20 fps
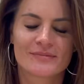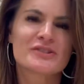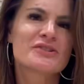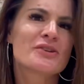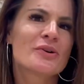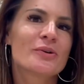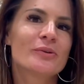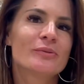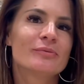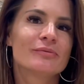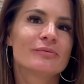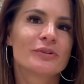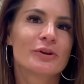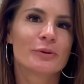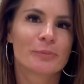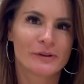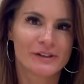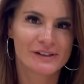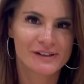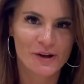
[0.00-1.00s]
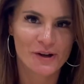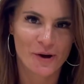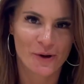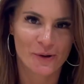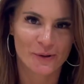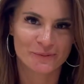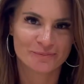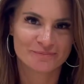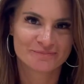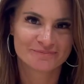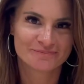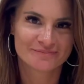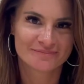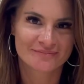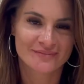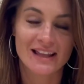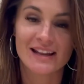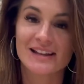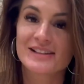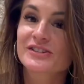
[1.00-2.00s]
So you're building a home
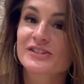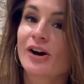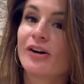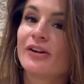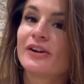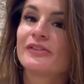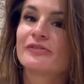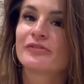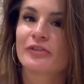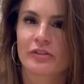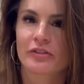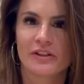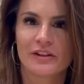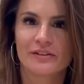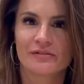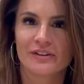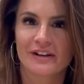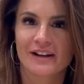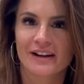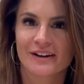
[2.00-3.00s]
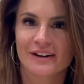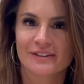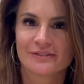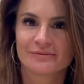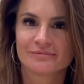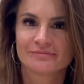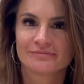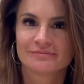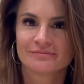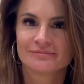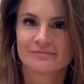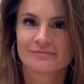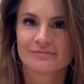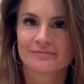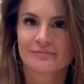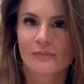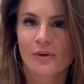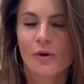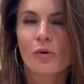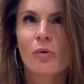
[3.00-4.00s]
and it's calling for thin veneer.
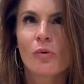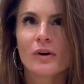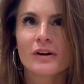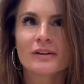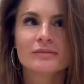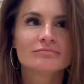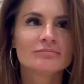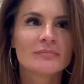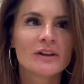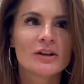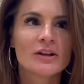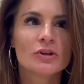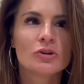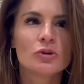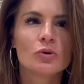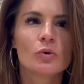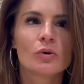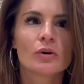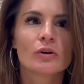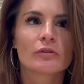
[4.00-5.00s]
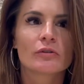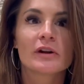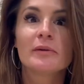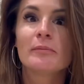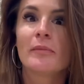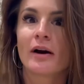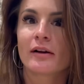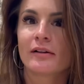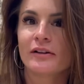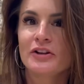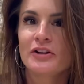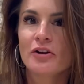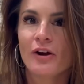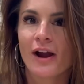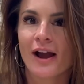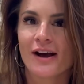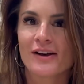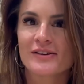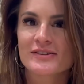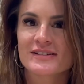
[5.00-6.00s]
Or you're remodeling your
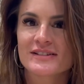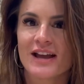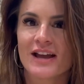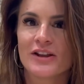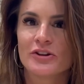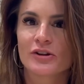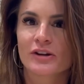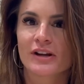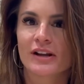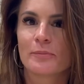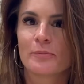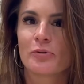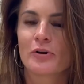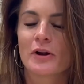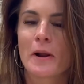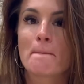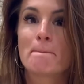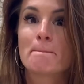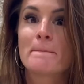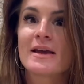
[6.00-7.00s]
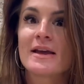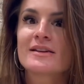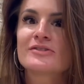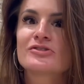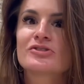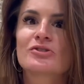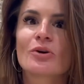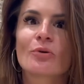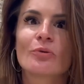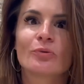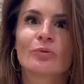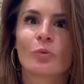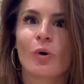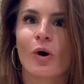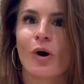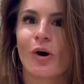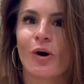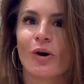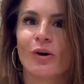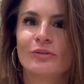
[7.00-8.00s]
house and you're going to put a big stone
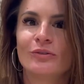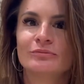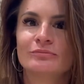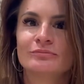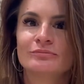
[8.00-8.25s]
wall.